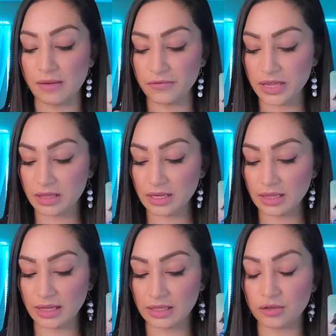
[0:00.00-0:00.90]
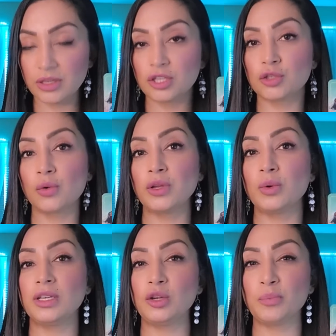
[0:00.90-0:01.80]
I'm feeling like they're going to show
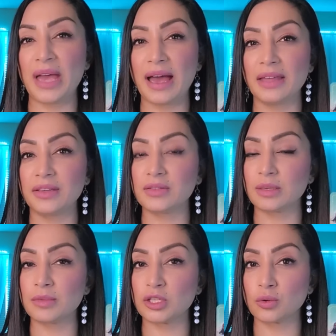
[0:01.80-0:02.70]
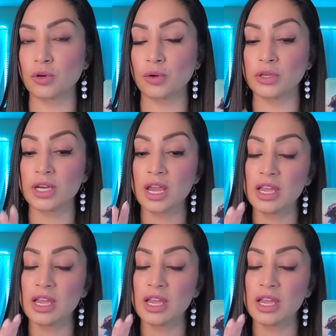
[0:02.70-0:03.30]
you a new path of some sort or